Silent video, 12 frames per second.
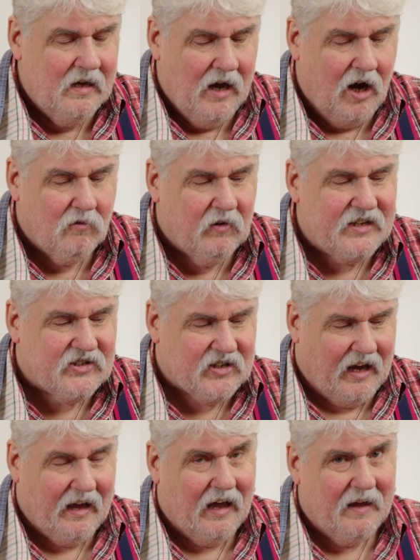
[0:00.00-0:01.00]

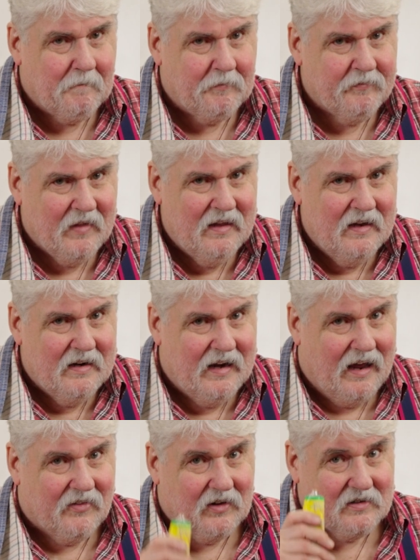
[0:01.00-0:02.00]
Harissa.
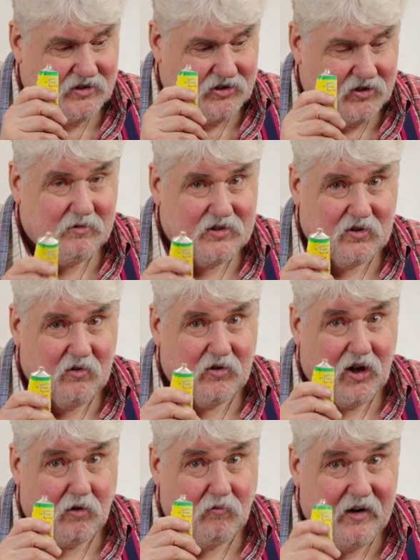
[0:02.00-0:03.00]
Now the stew is called
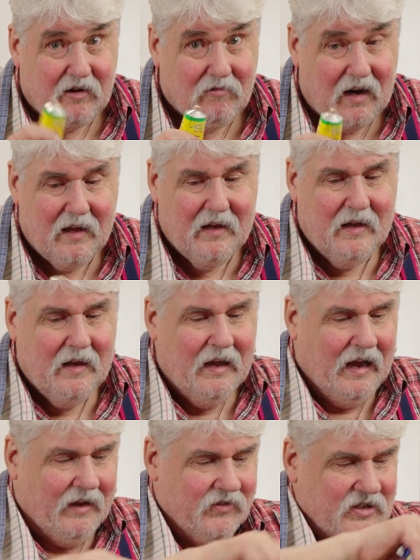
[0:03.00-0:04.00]
harira,
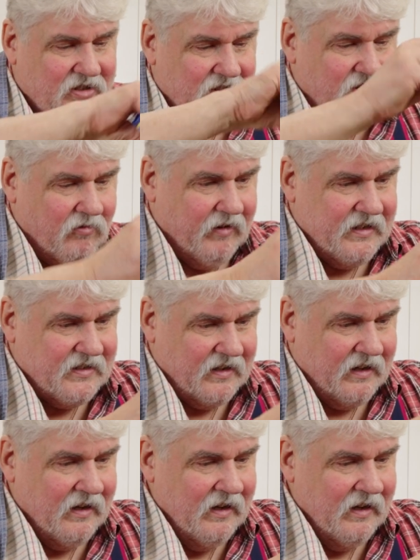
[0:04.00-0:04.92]
and this is harissa,